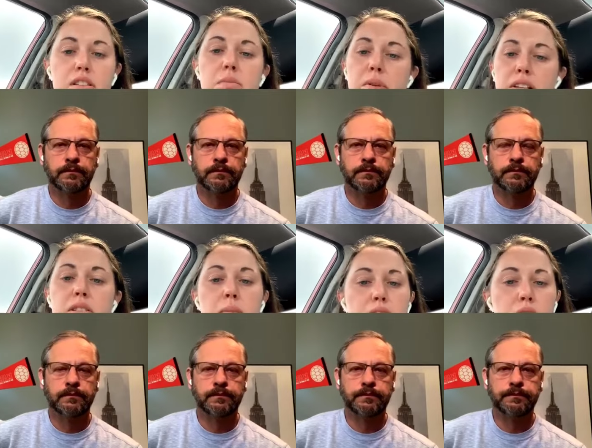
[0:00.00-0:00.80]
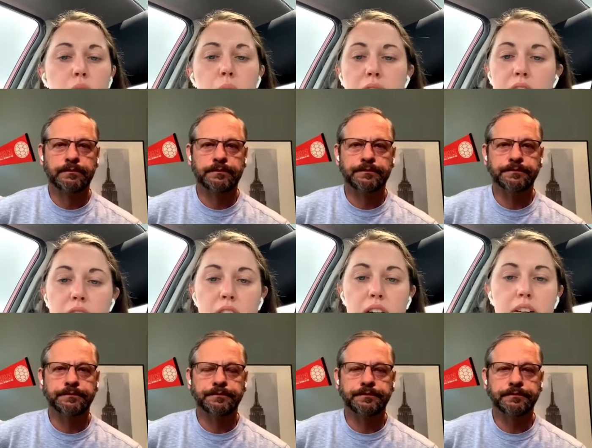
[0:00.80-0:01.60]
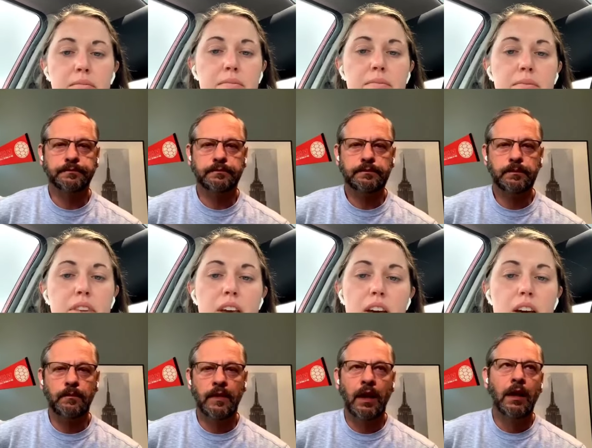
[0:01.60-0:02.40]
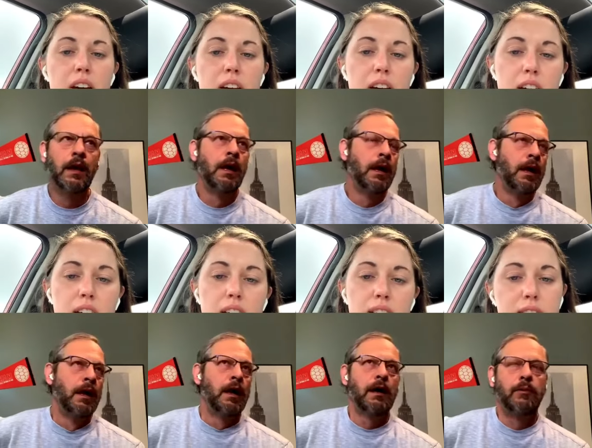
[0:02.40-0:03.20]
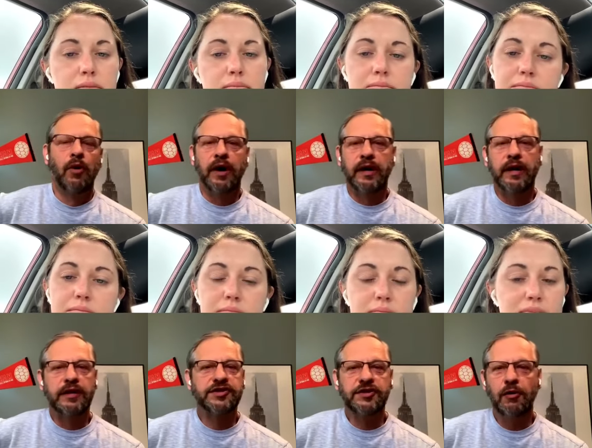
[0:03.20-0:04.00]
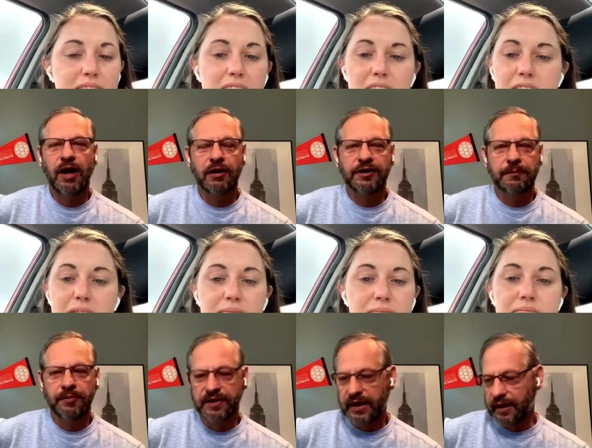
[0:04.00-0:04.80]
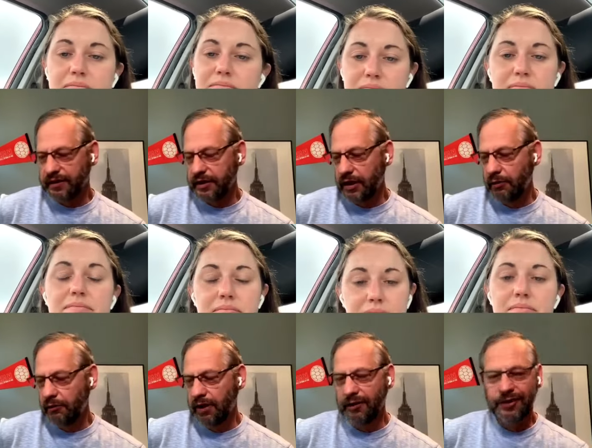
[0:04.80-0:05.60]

Speaker 1: like the spring semester will be online
Speaker 2: Oh boy, it's so hard to predict. You know,